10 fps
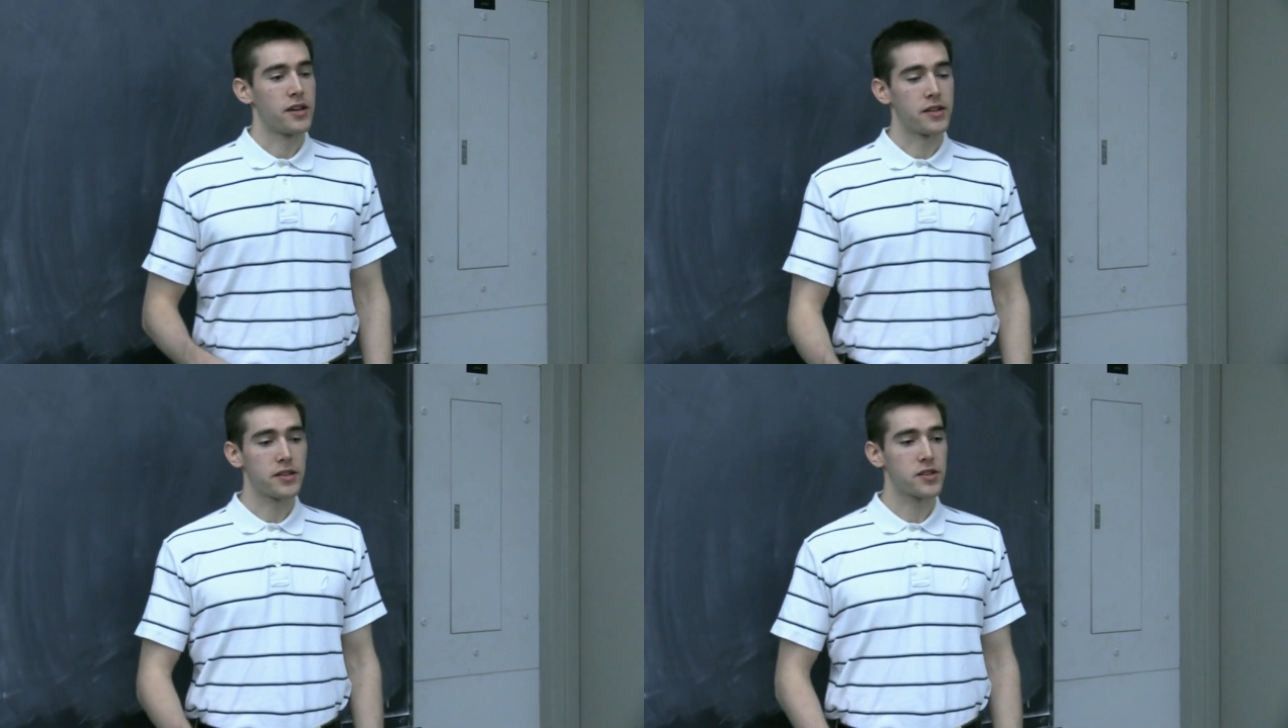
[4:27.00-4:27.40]

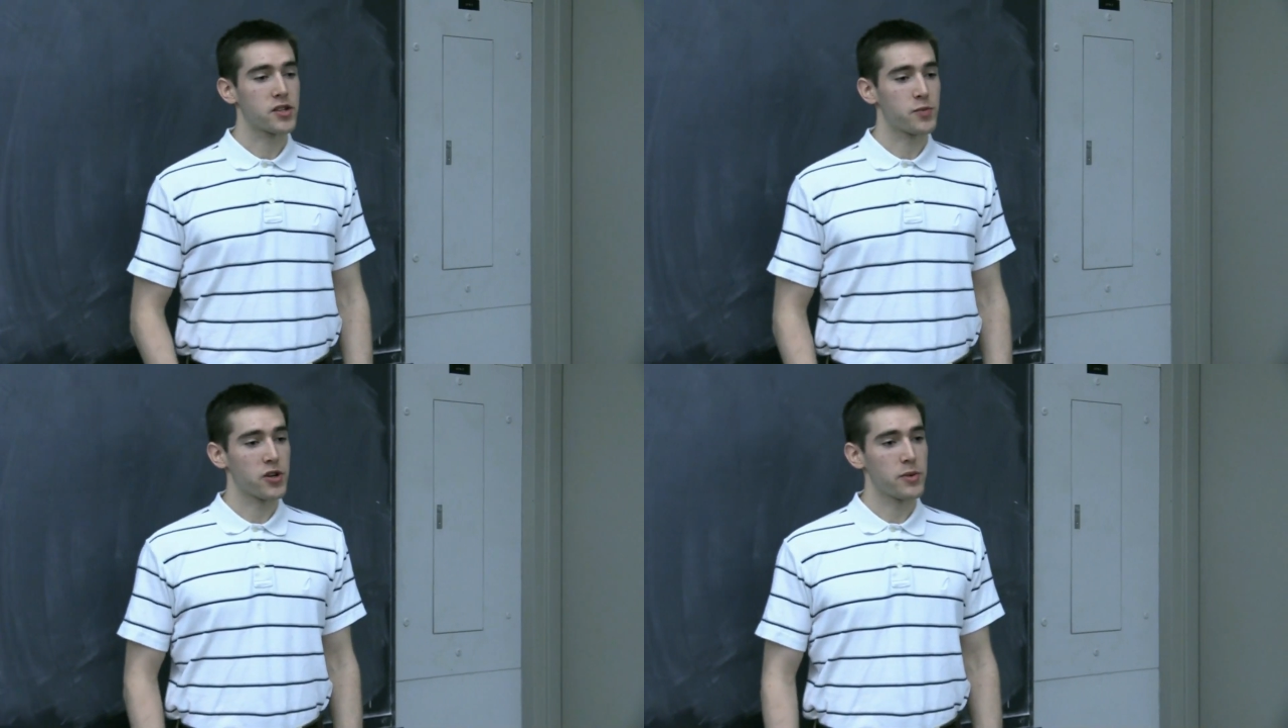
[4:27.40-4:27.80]
In this
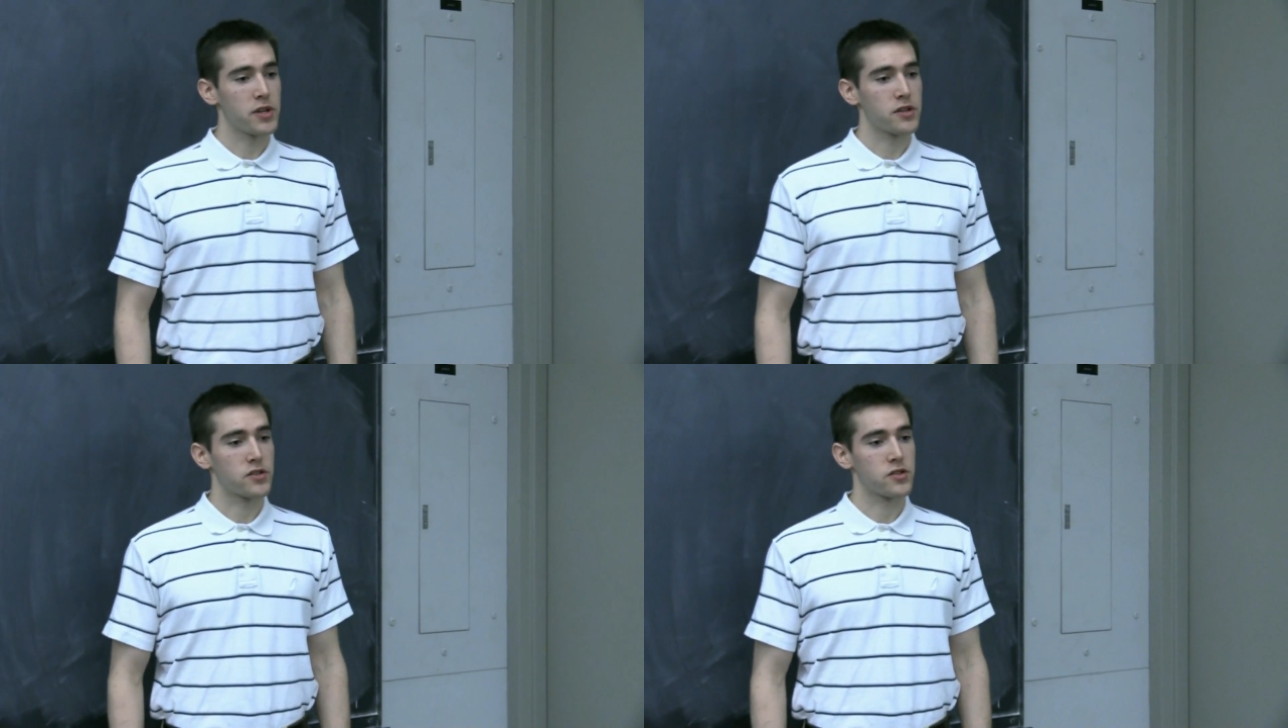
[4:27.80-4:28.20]

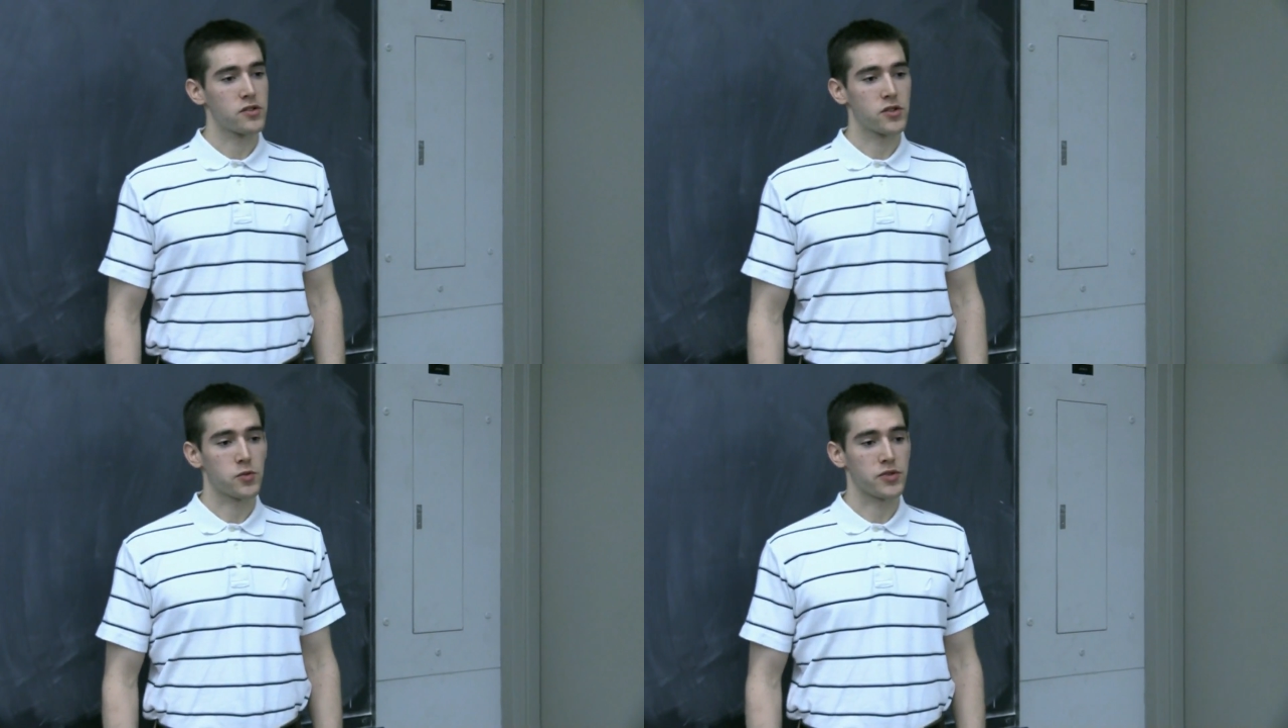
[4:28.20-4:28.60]
experiment,
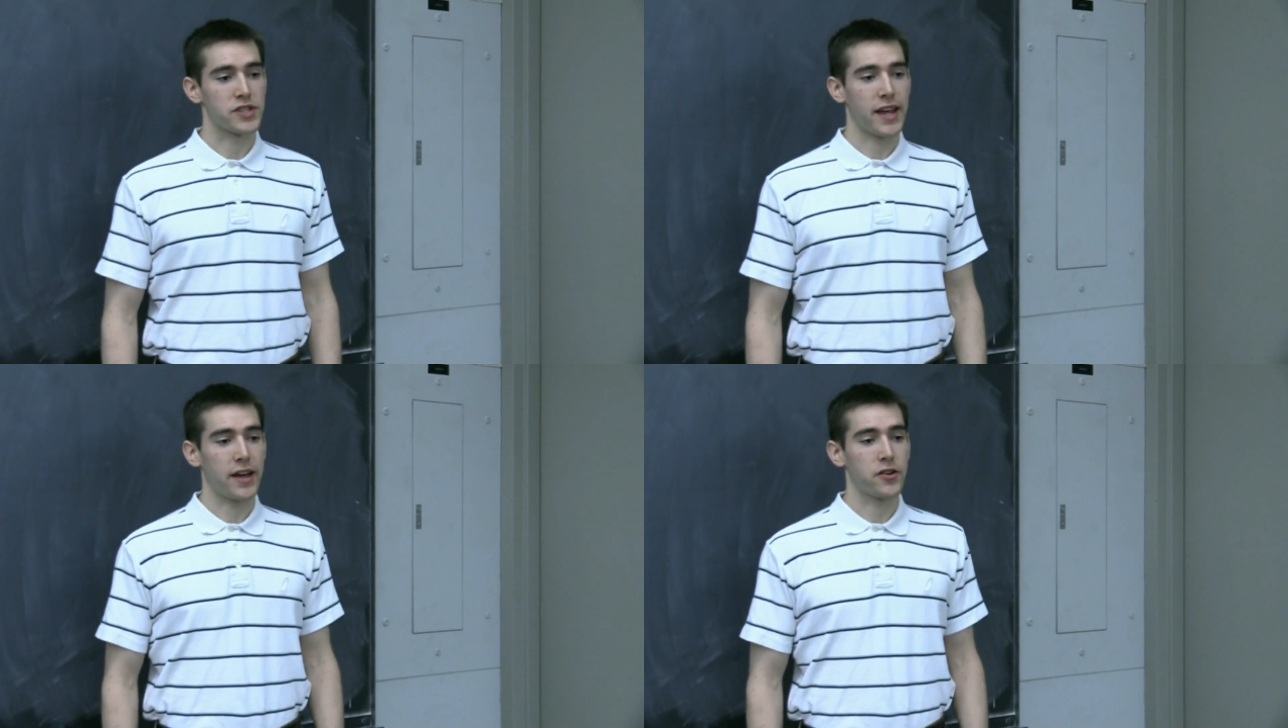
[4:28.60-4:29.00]
students will
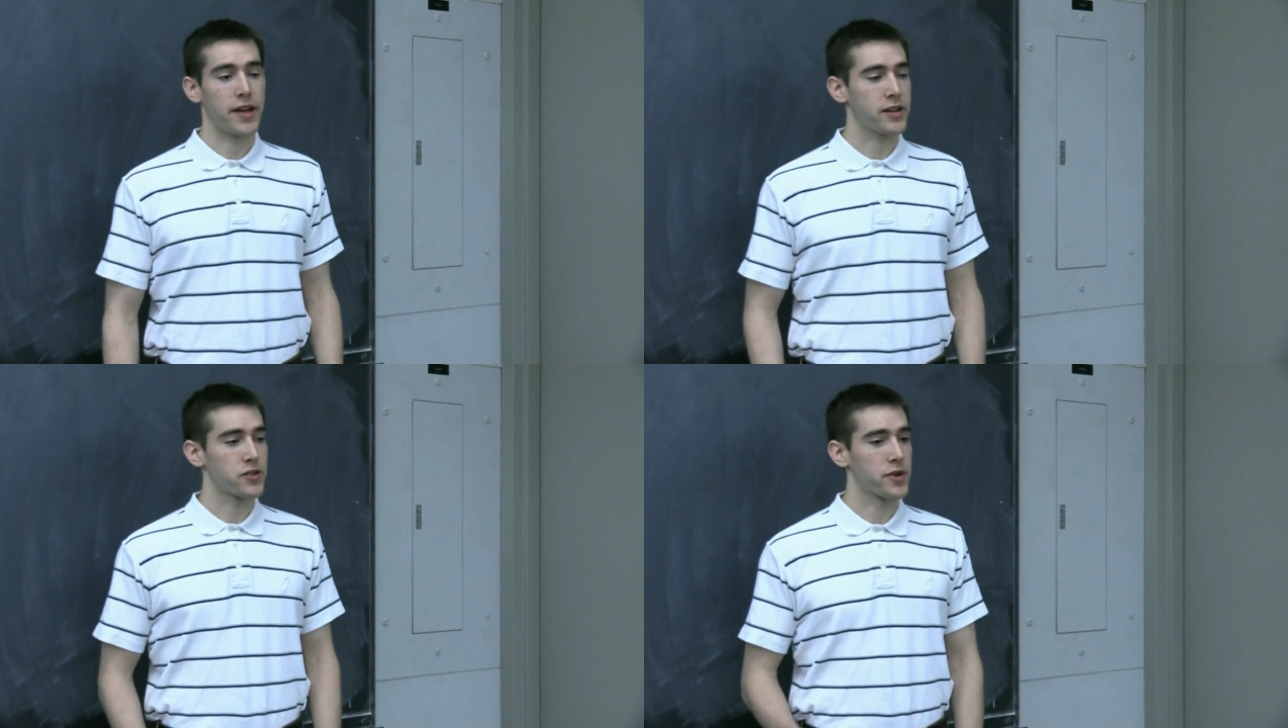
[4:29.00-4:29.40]

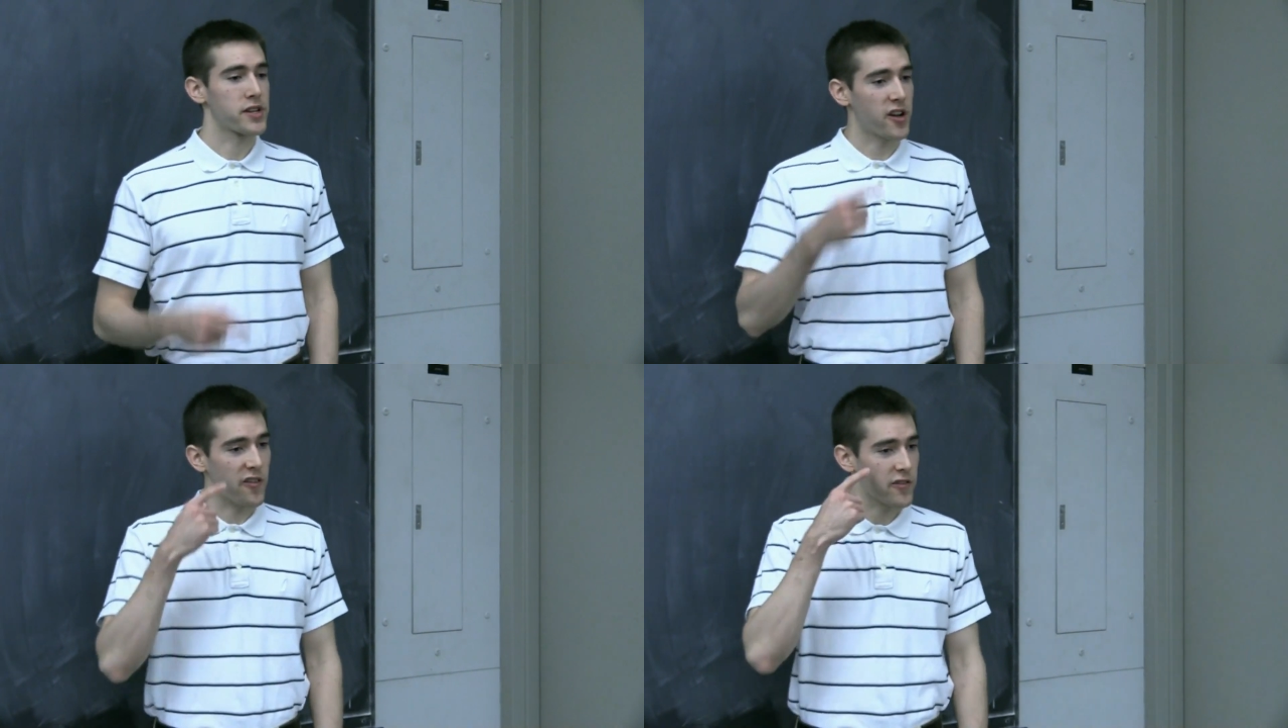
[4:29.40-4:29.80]
scatter
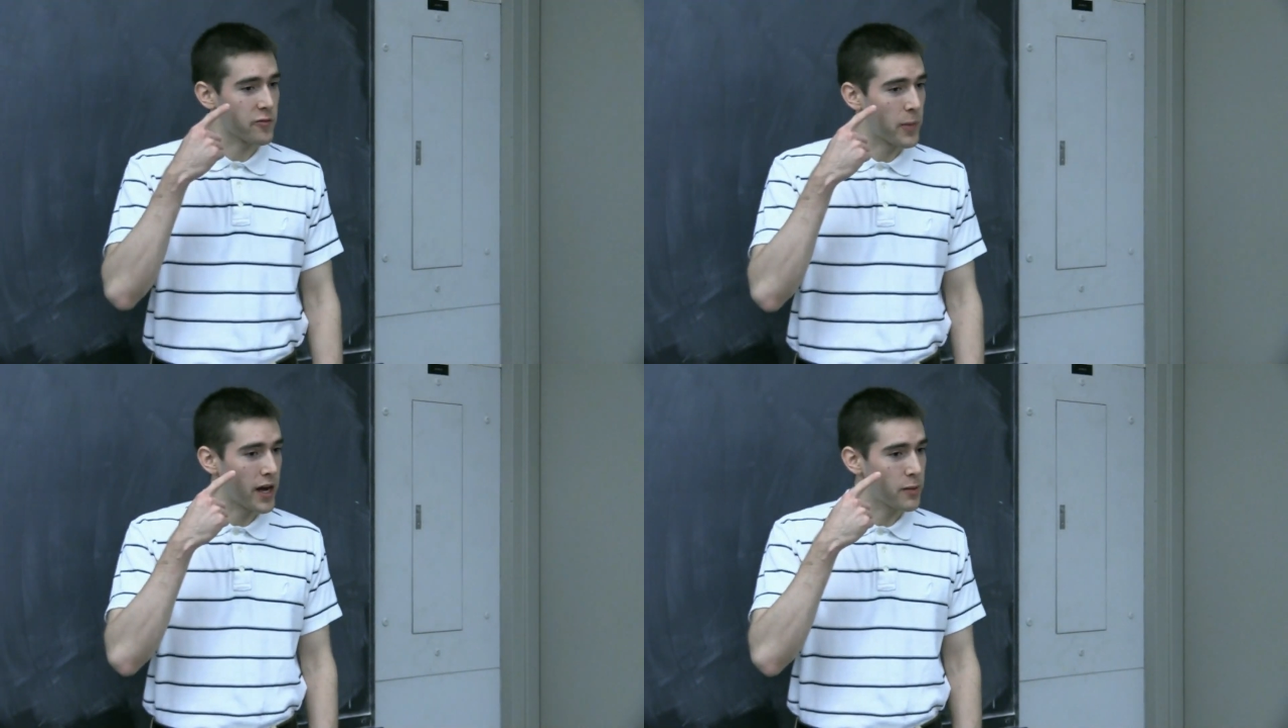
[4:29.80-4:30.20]
x-rays off
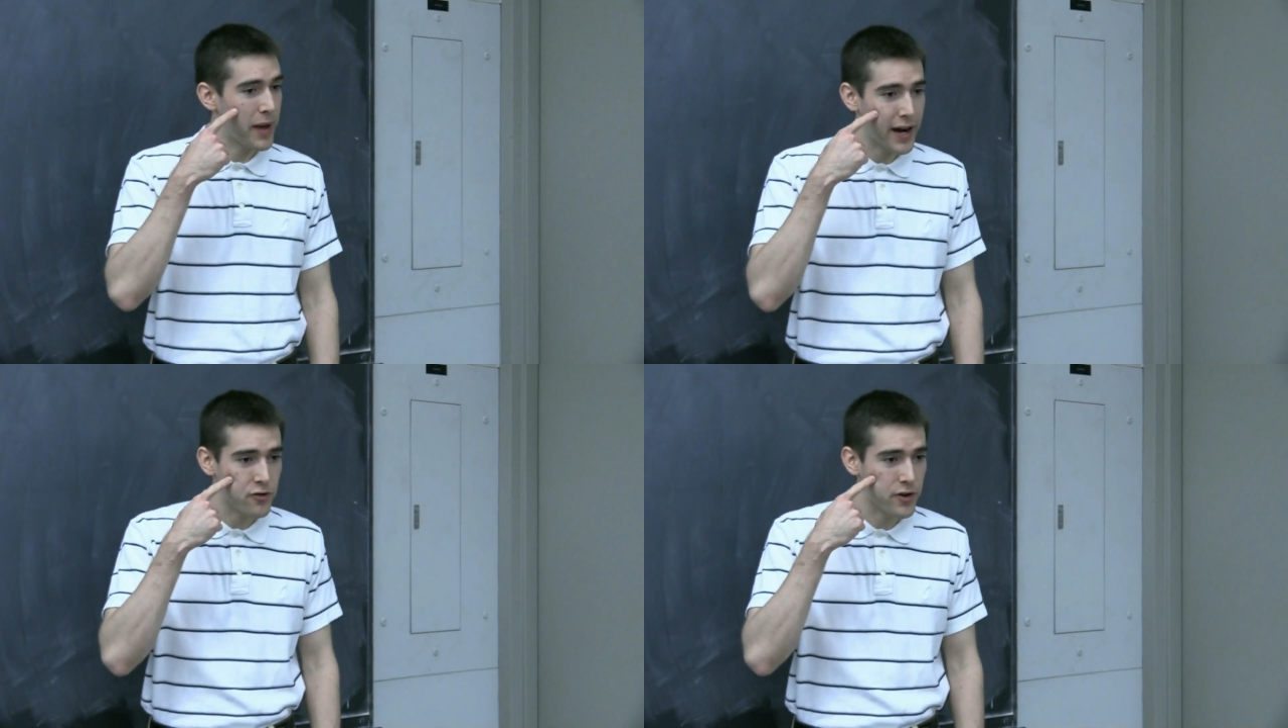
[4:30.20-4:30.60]
of my
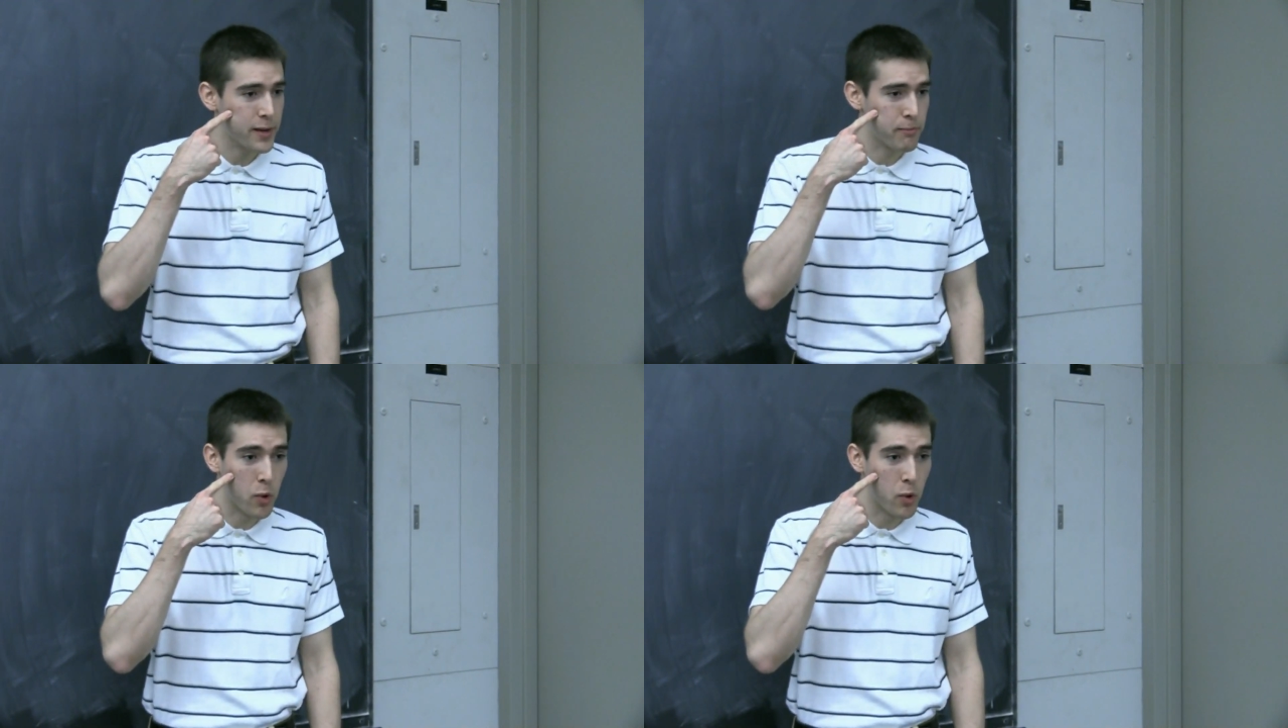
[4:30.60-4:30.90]
back right